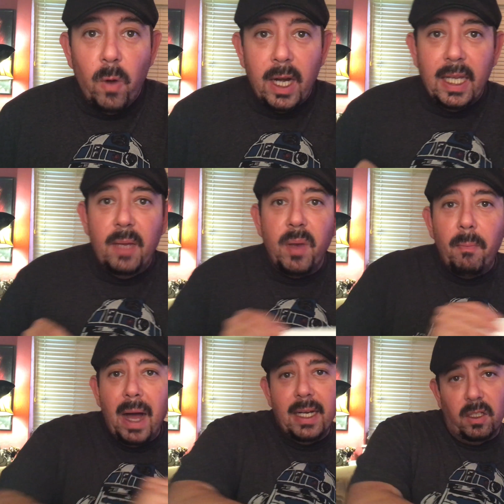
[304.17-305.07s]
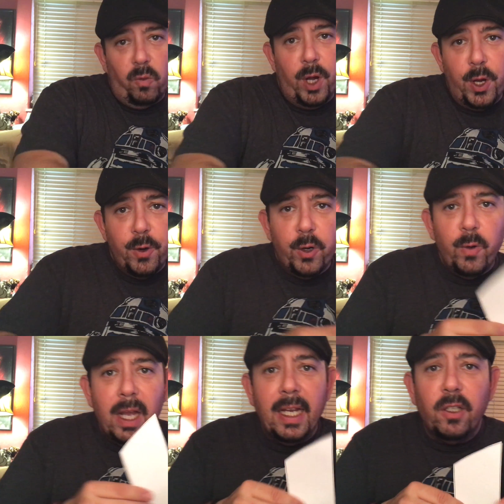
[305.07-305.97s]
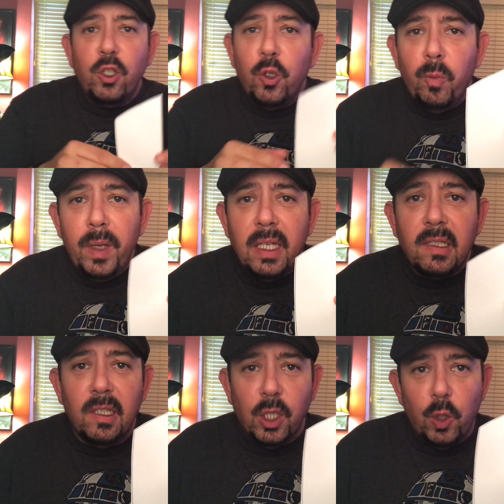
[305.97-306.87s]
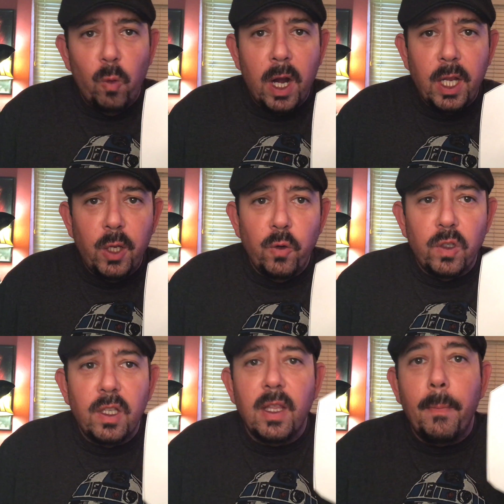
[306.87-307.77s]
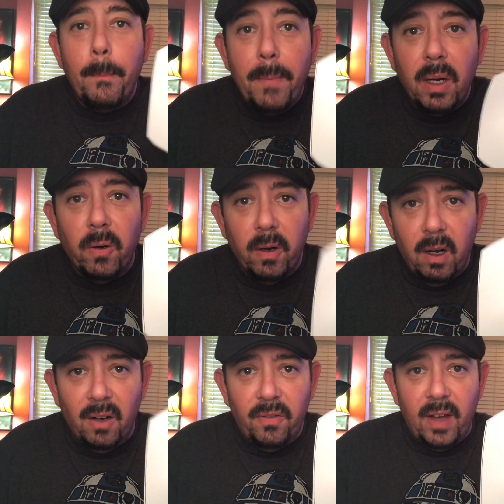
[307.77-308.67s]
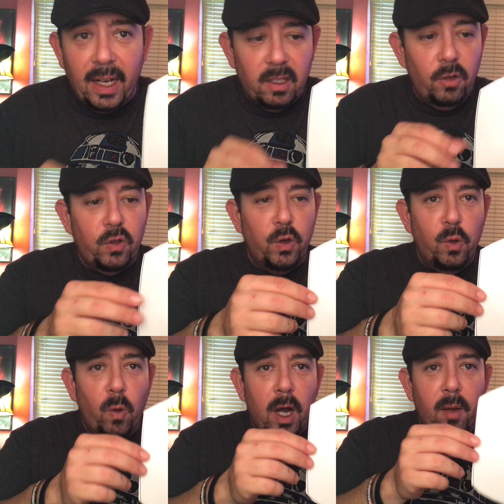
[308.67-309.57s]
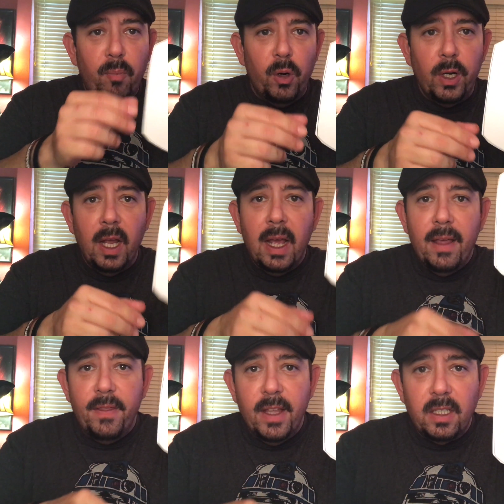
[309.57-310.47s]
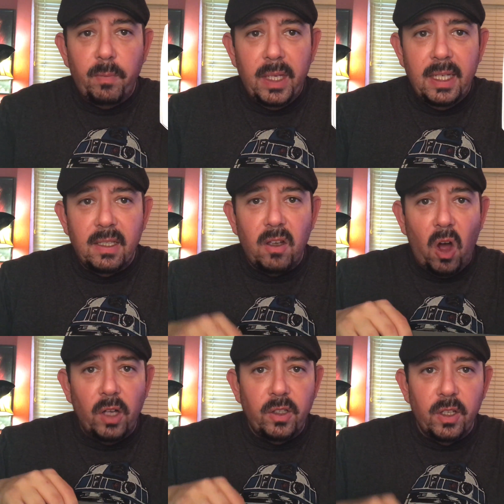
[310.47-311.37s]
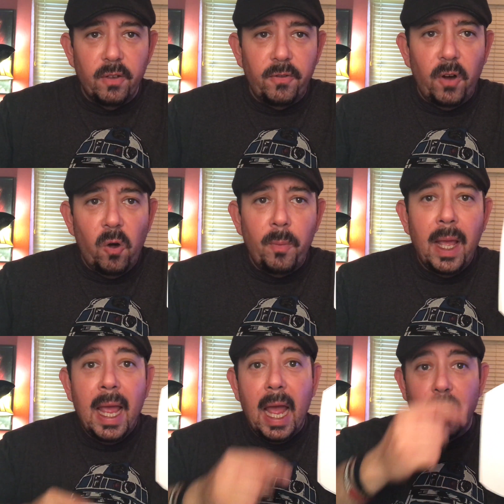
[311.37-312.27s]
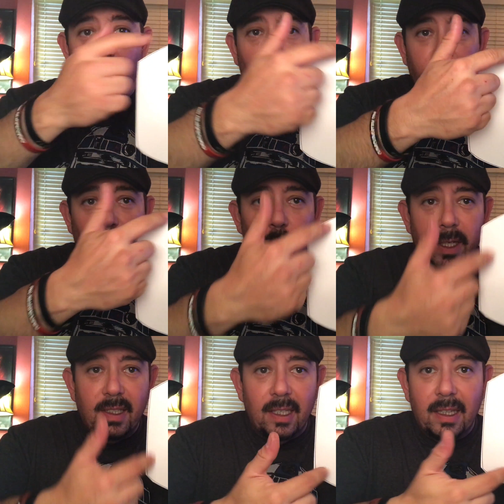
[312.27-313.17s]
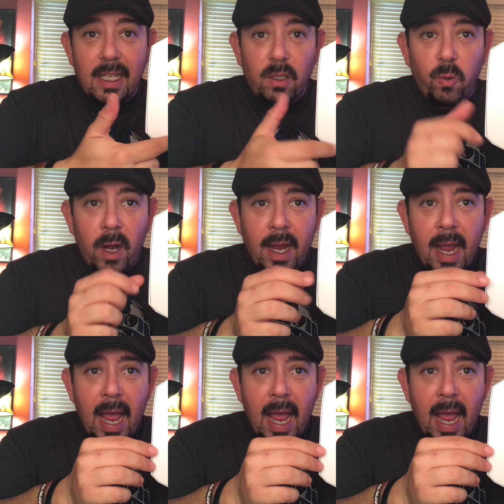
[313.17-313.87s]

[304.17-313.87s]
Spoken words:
you want to keep in mind is when you're creating two pieces, you want to use the mirror effect. So you want to put this piece onto the foam and you want to trace it this way,